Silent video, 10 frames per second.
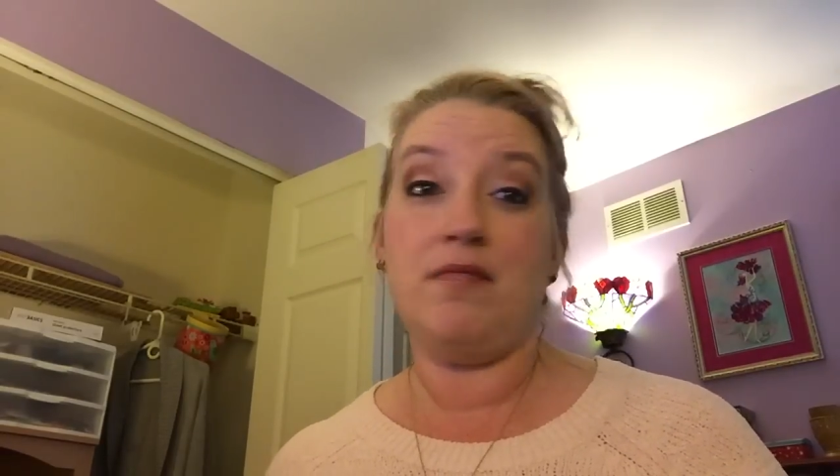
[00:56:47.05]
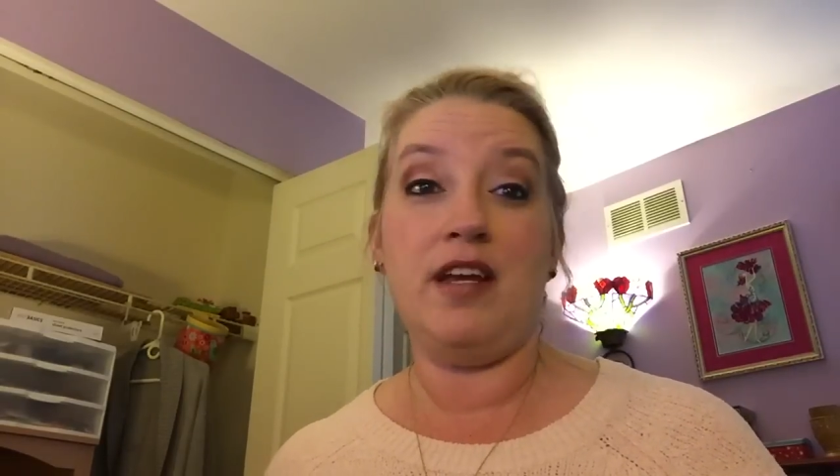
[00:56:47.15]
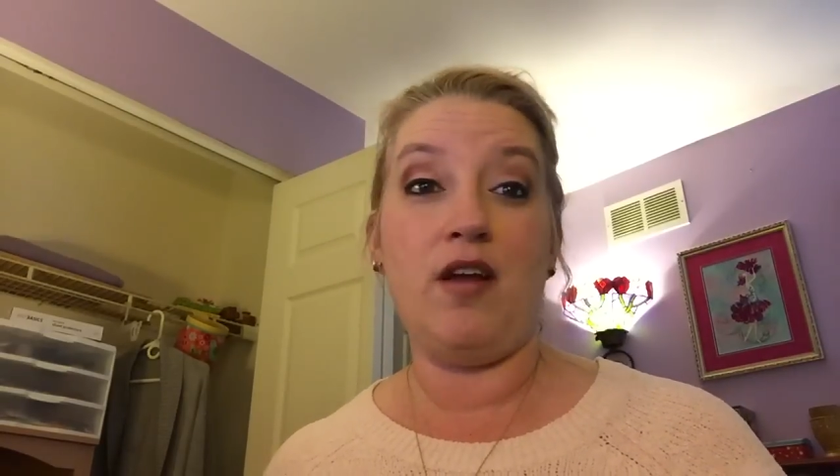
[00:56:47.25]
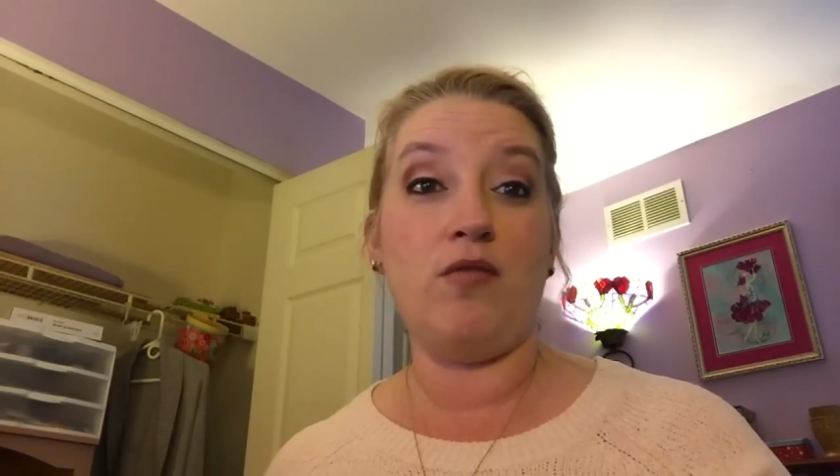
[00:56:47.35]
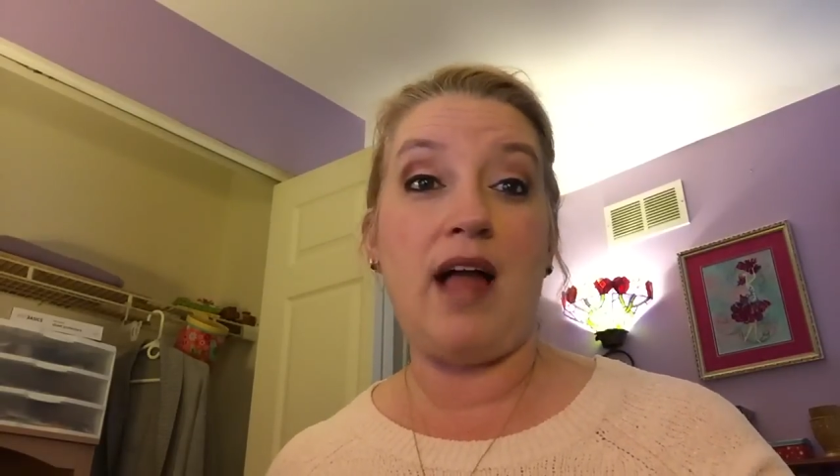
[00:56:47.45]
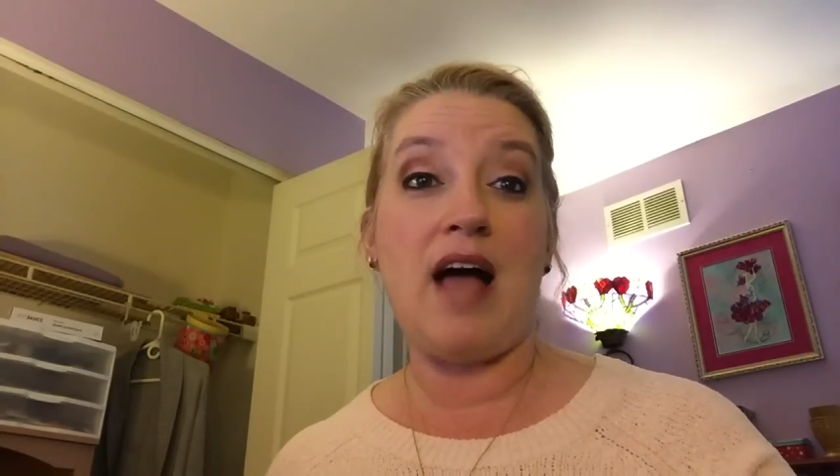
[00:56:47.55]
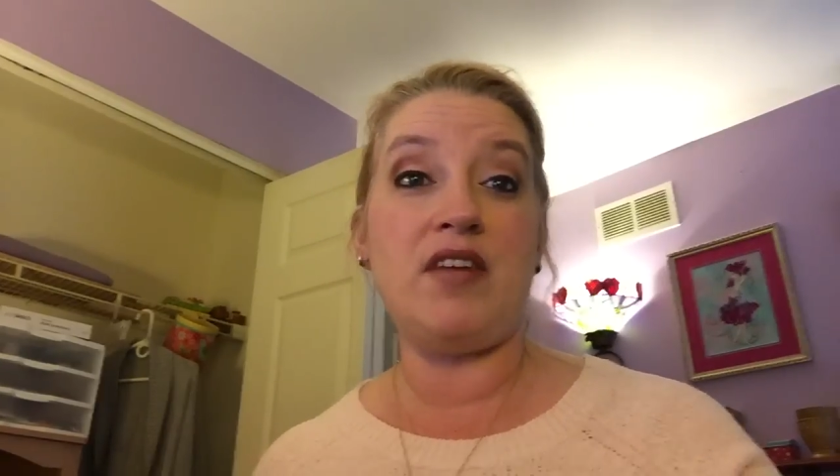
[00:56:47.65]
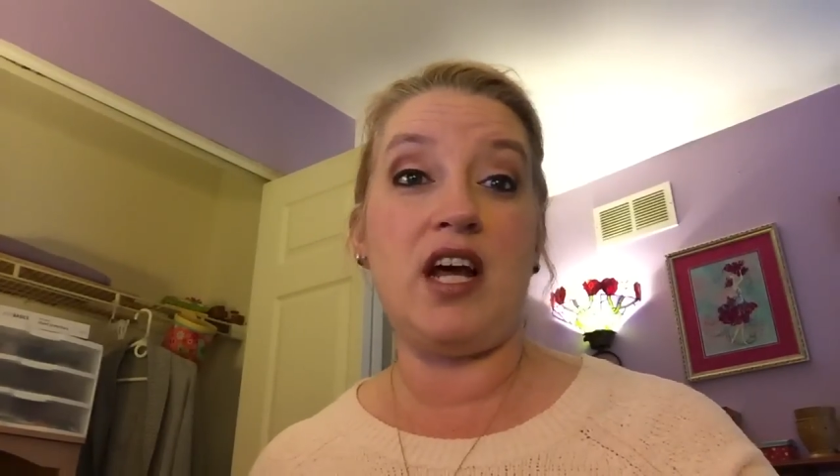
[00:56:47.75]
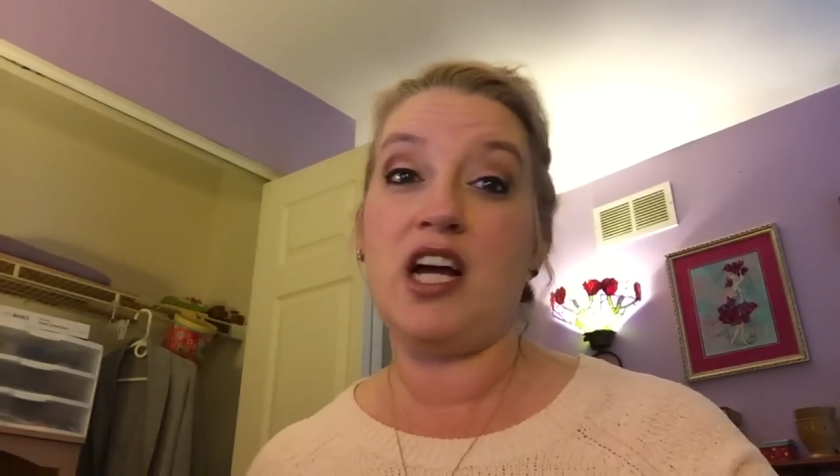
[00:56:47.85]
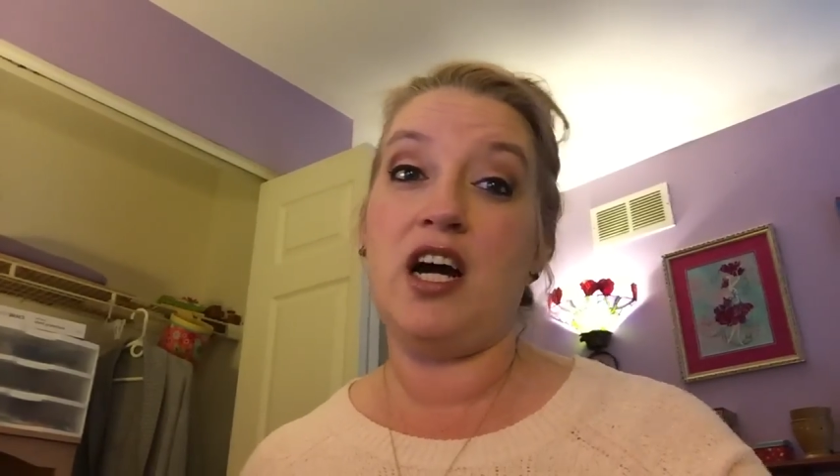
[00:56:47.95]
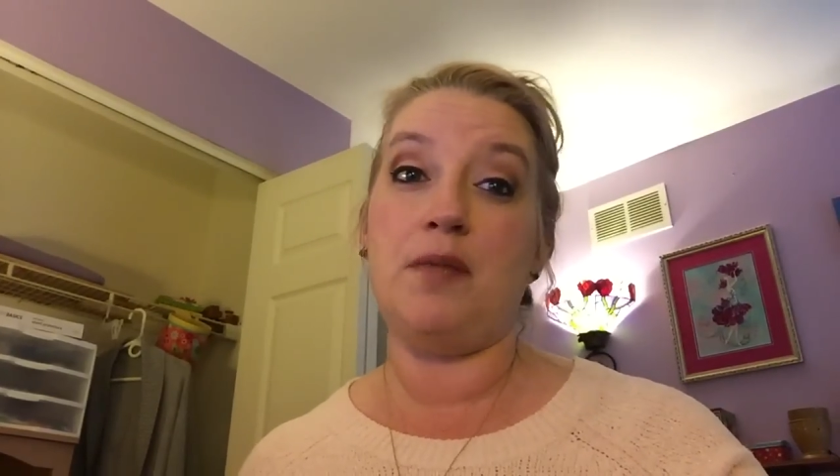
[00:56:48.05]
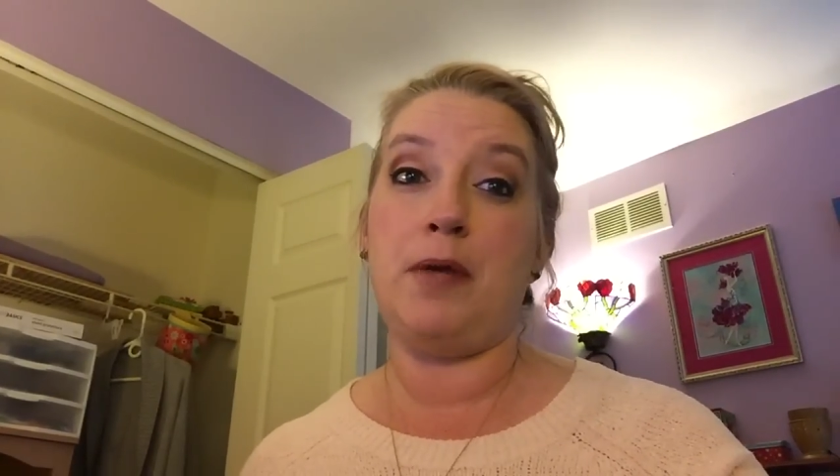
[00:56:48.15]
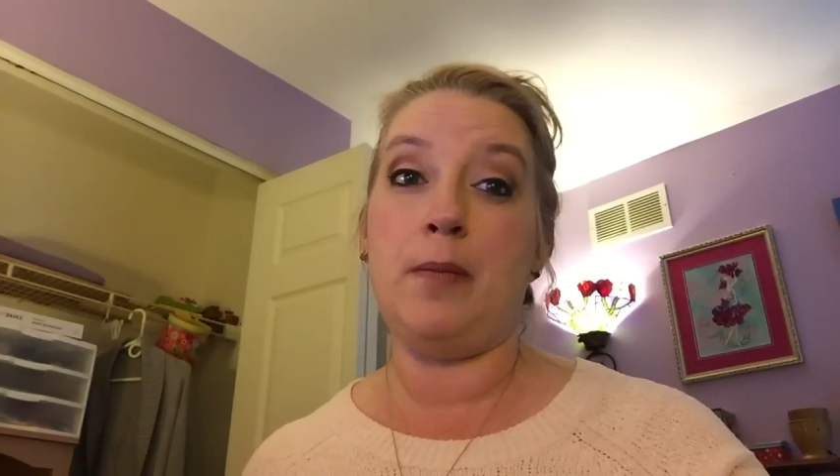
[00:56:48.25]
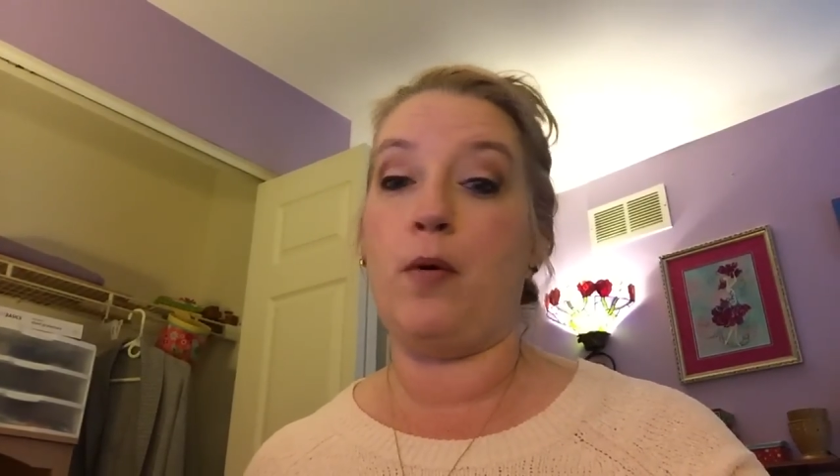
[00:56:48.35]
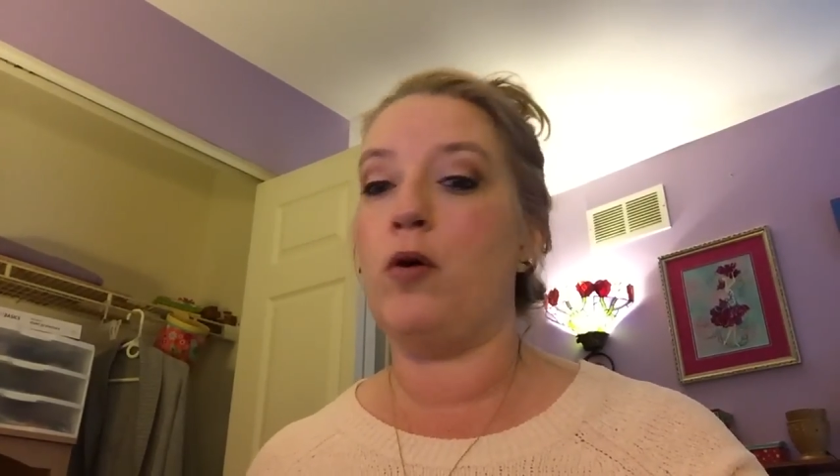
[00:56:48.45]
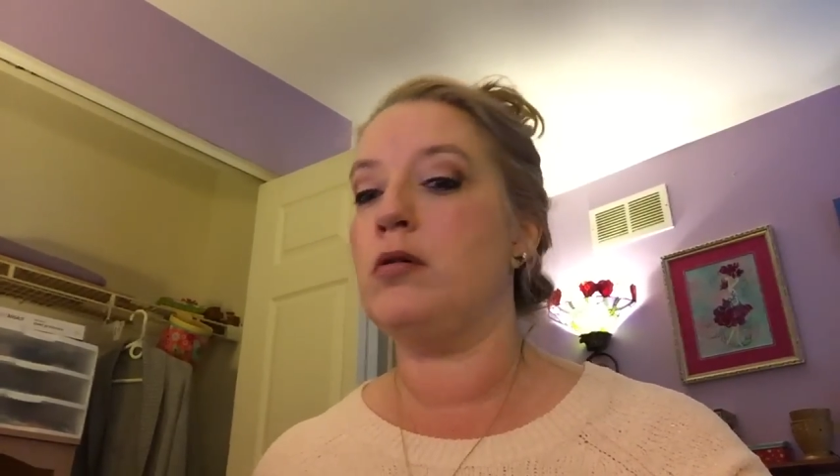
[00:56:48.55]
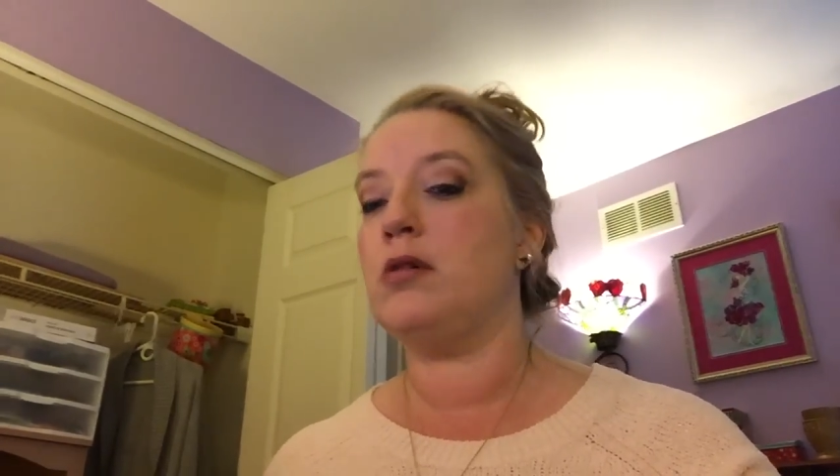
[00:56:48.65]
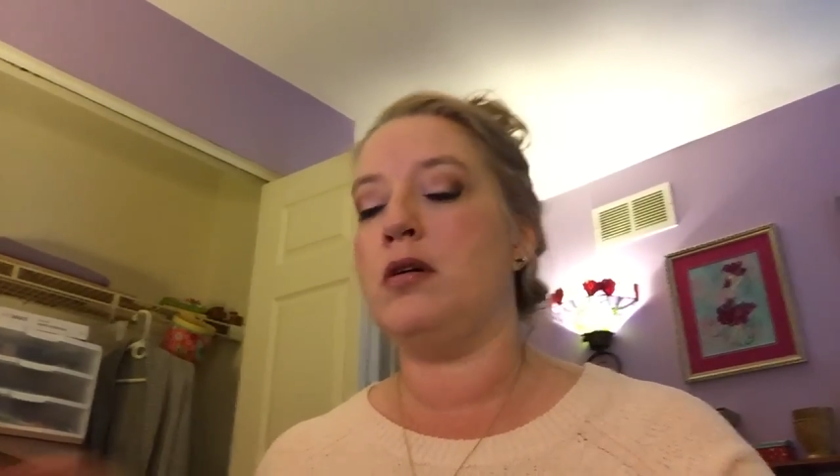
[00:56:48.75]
You know, live and uncut, people.